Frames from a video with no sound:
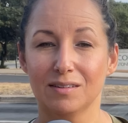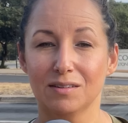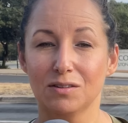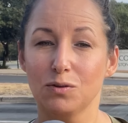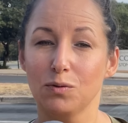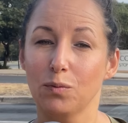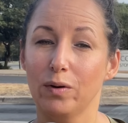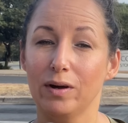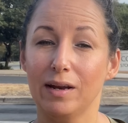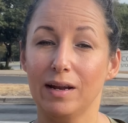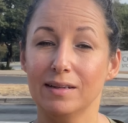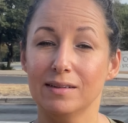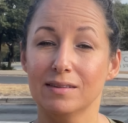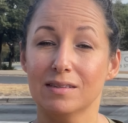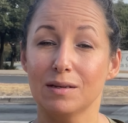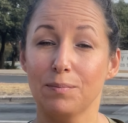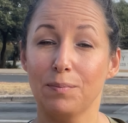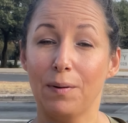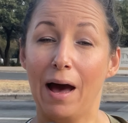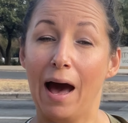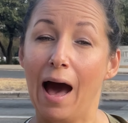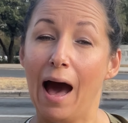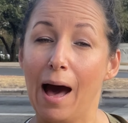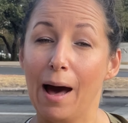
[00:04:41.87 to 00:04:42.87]
So what ends up
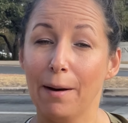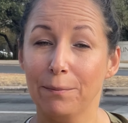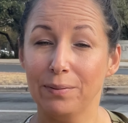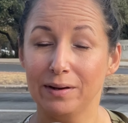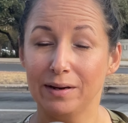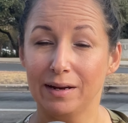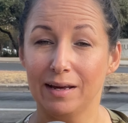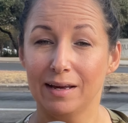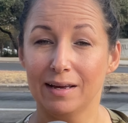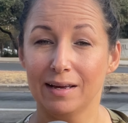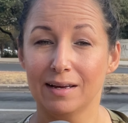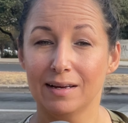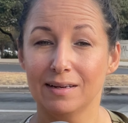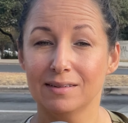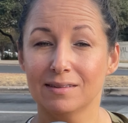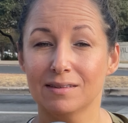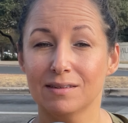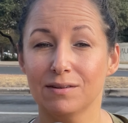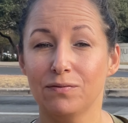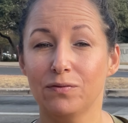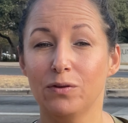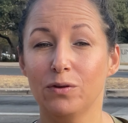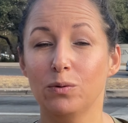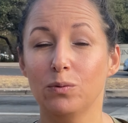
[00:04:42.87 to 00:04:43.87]
happening is
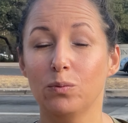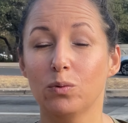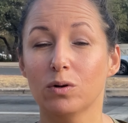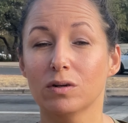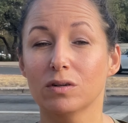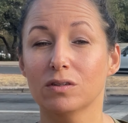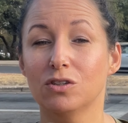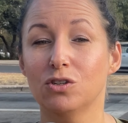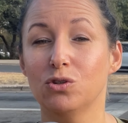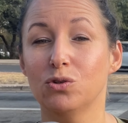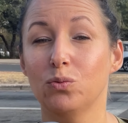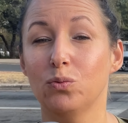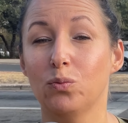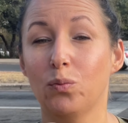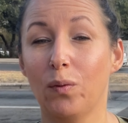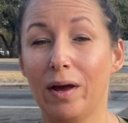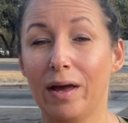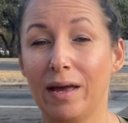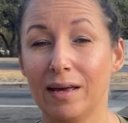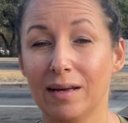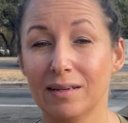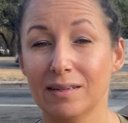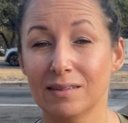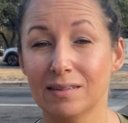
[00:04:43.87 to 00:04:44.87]
if you were to
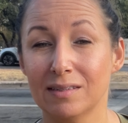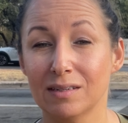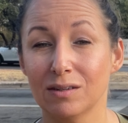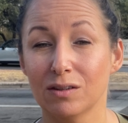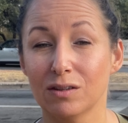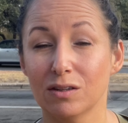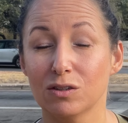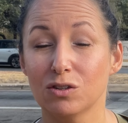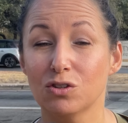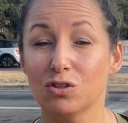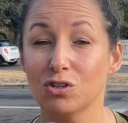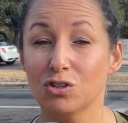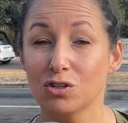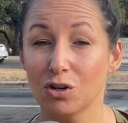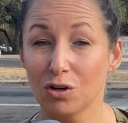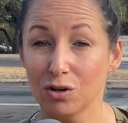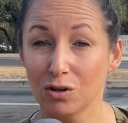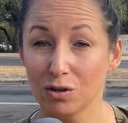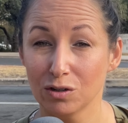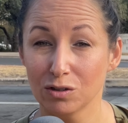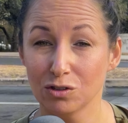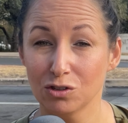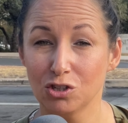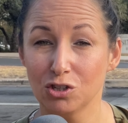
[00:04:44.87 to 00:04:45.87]
wait until the
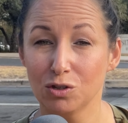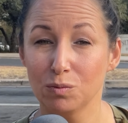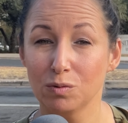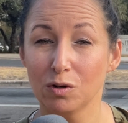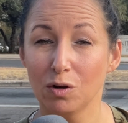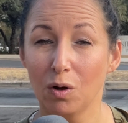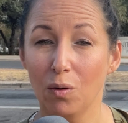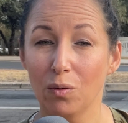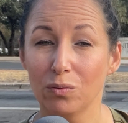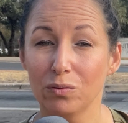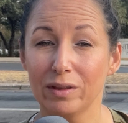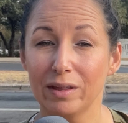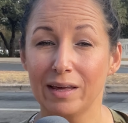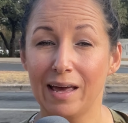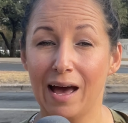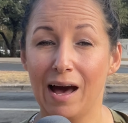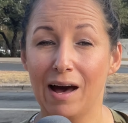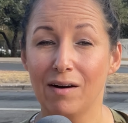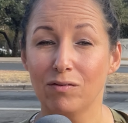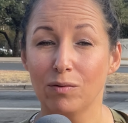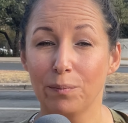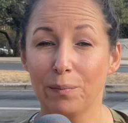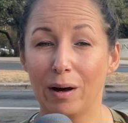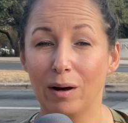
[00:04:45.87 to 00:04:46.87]
surge, you would only
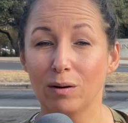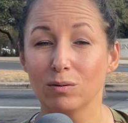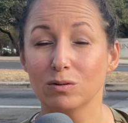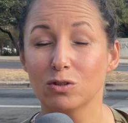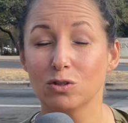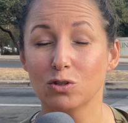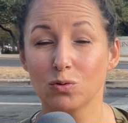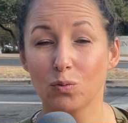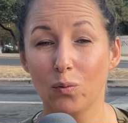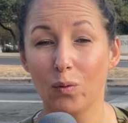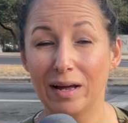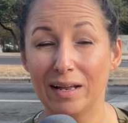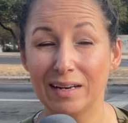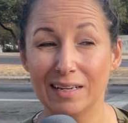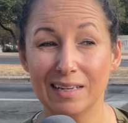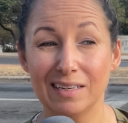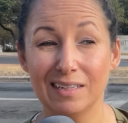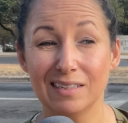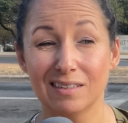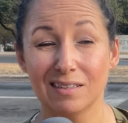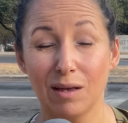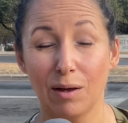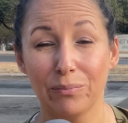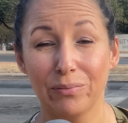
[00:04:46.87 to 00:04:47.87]
have about 20
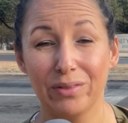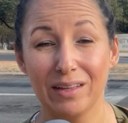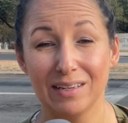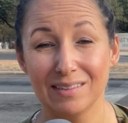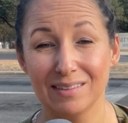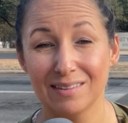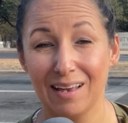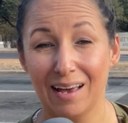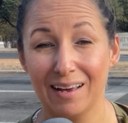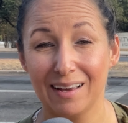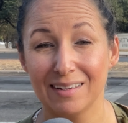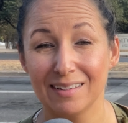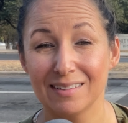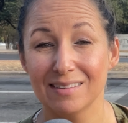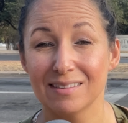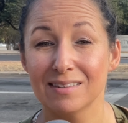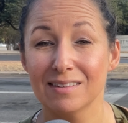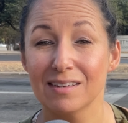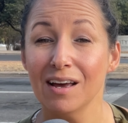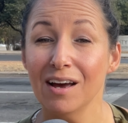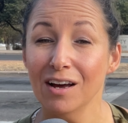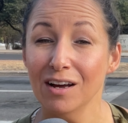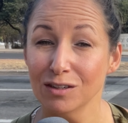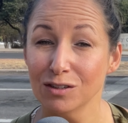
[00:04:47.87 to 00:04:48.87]
something seconds
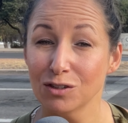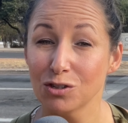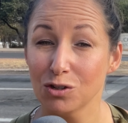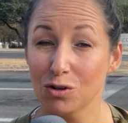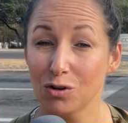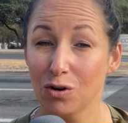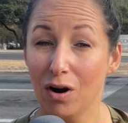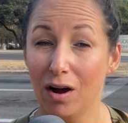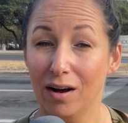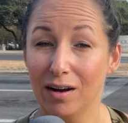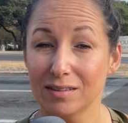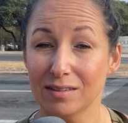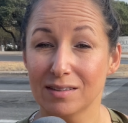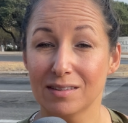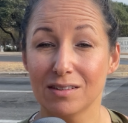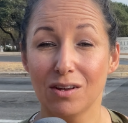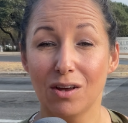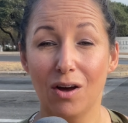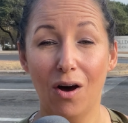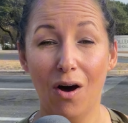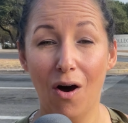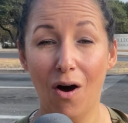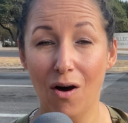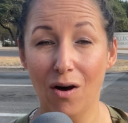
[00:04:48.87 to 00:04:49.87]
to cross
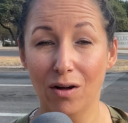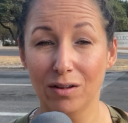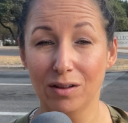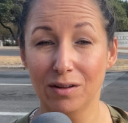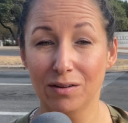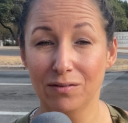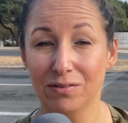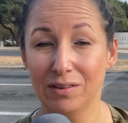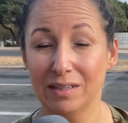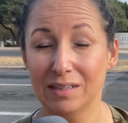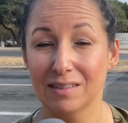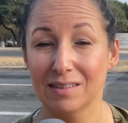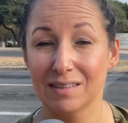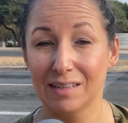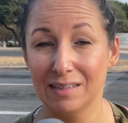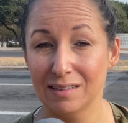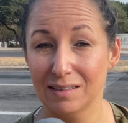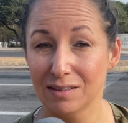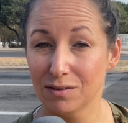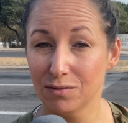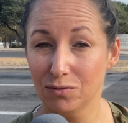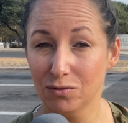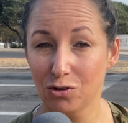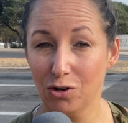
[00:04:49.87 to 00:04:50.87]
all of these
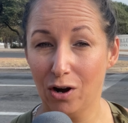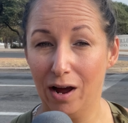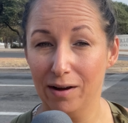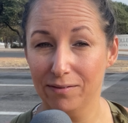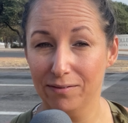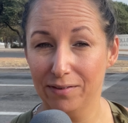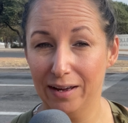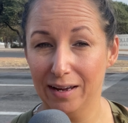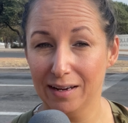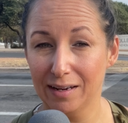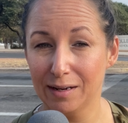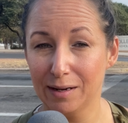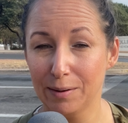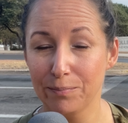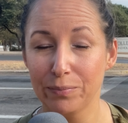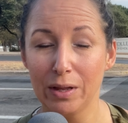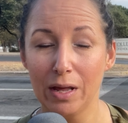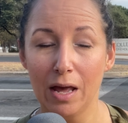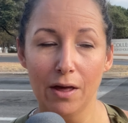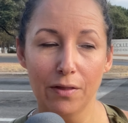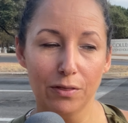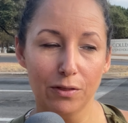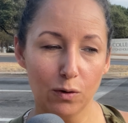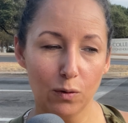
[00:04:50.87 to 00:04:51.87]
lanes of traffic.
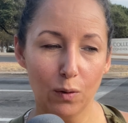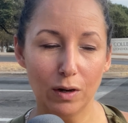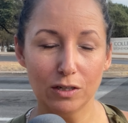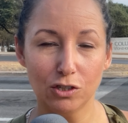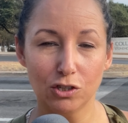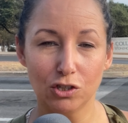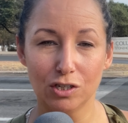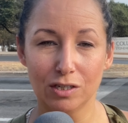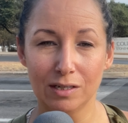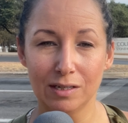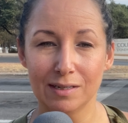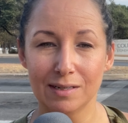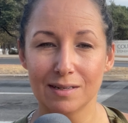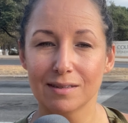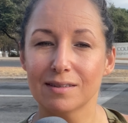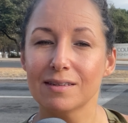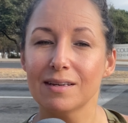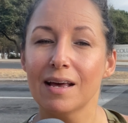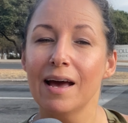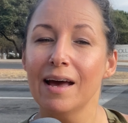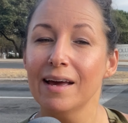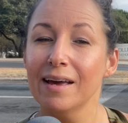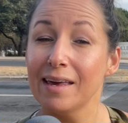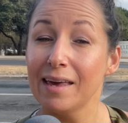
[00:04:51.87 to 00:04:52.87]
The question is,
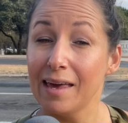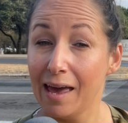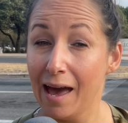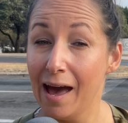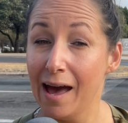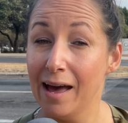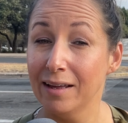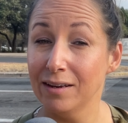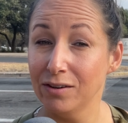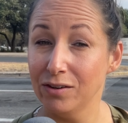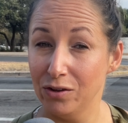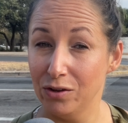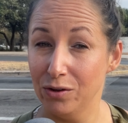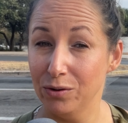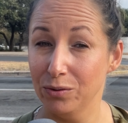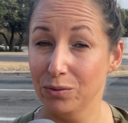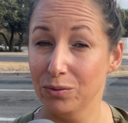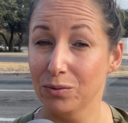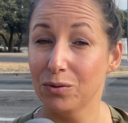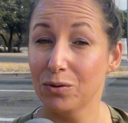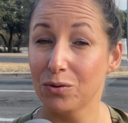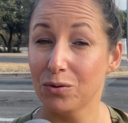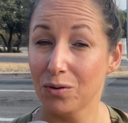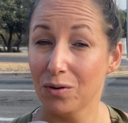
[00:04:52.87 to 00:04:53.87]
can you
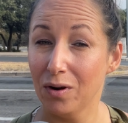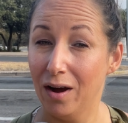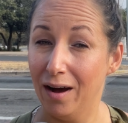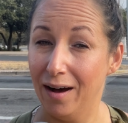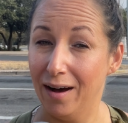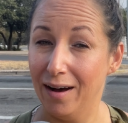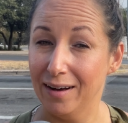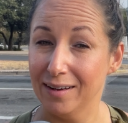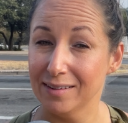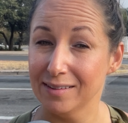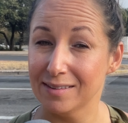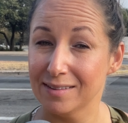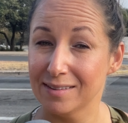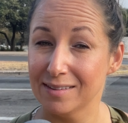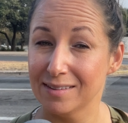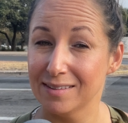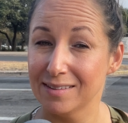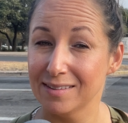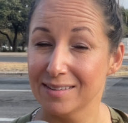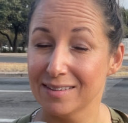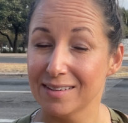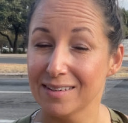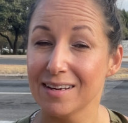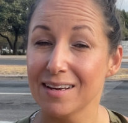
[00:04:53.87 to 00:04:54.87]

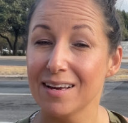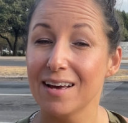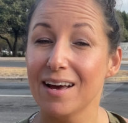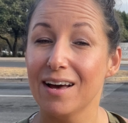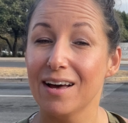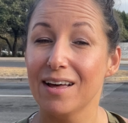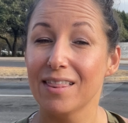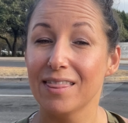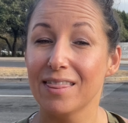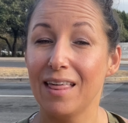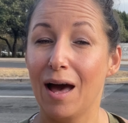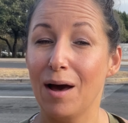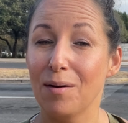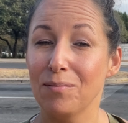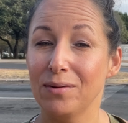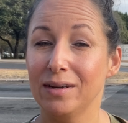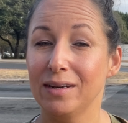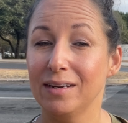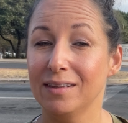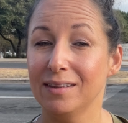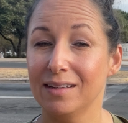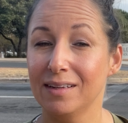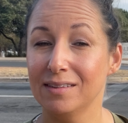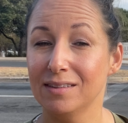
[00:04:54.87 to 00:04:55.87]
cross that
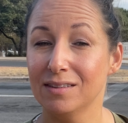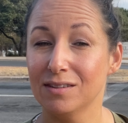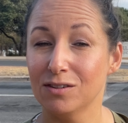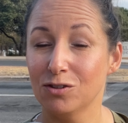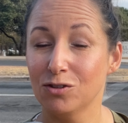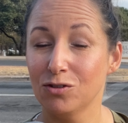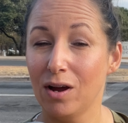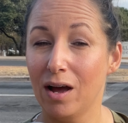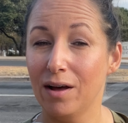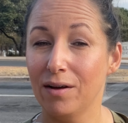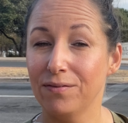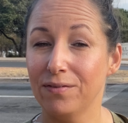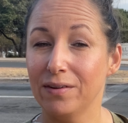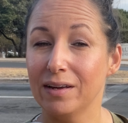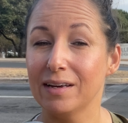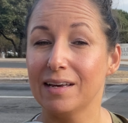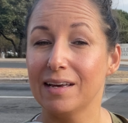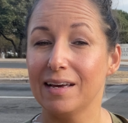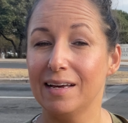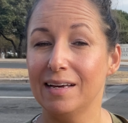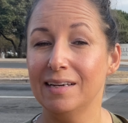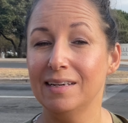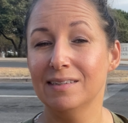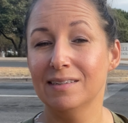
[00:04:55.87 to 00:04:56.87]
many lanes of traffic
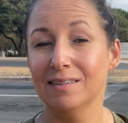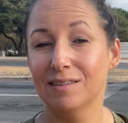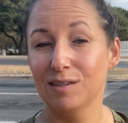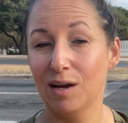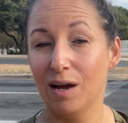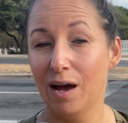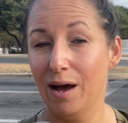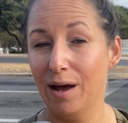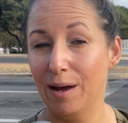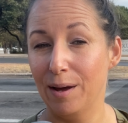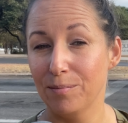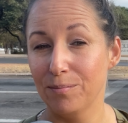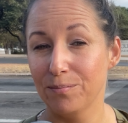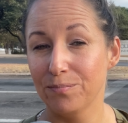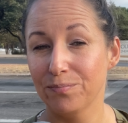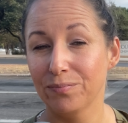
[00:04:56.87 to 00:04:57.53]
in time?